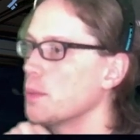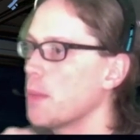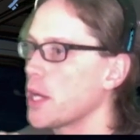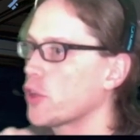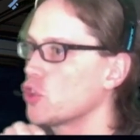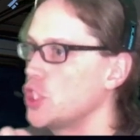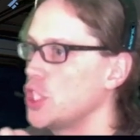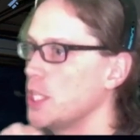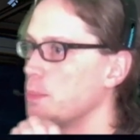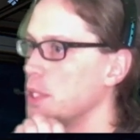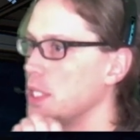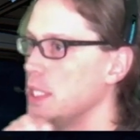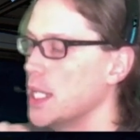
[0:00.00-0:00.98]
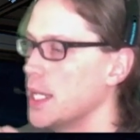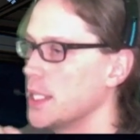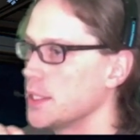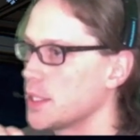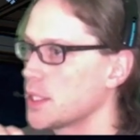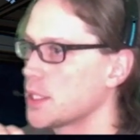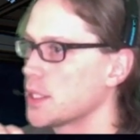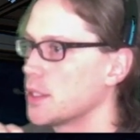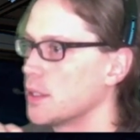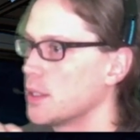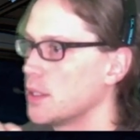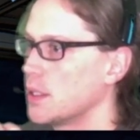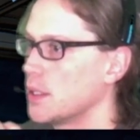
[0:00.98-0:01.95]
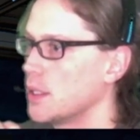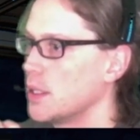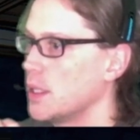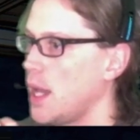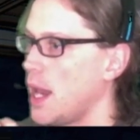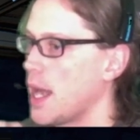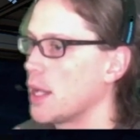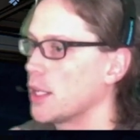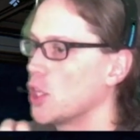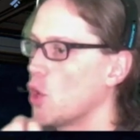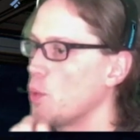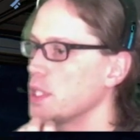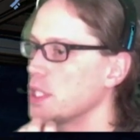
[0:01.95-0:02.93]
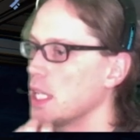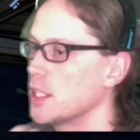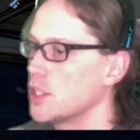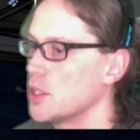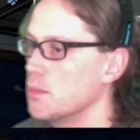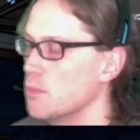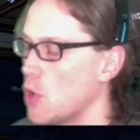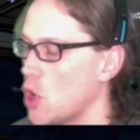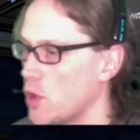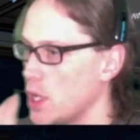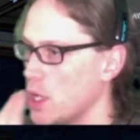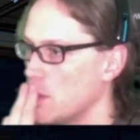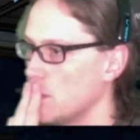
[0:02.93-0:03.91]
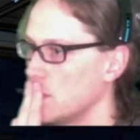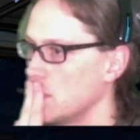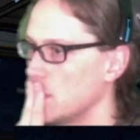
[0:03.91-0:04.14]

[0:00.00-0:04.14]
the microchip does, and I can always get it tomorrow.